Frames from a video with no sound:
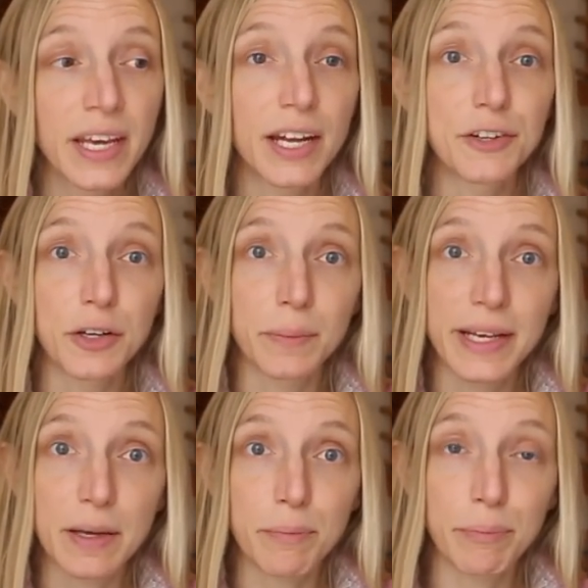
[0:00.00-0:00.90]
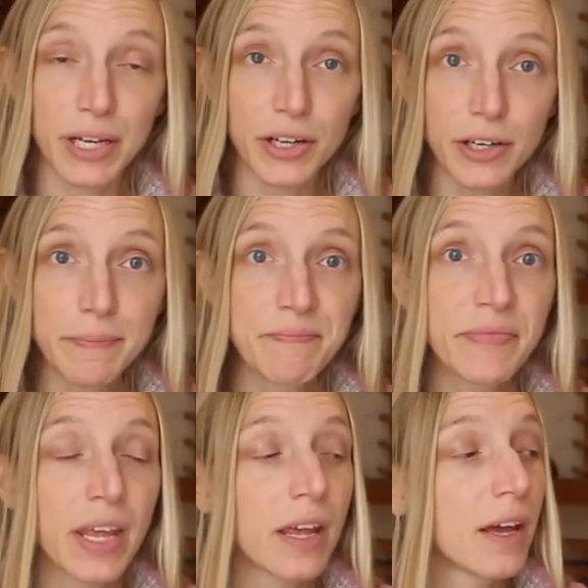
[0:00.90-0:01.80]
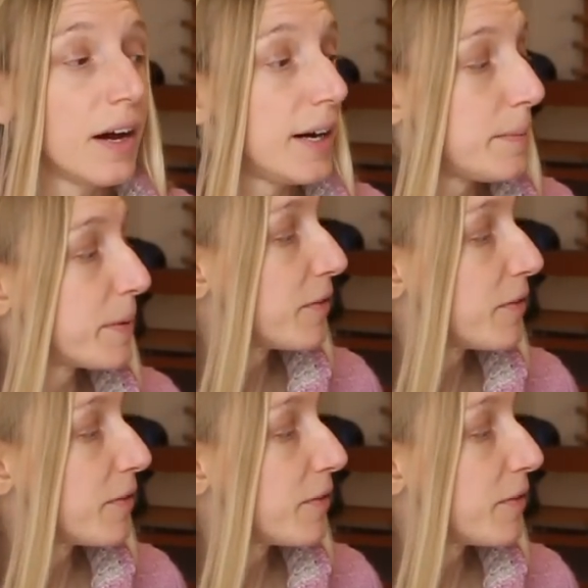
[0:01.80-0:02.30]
and you're going to make it bigger. Um,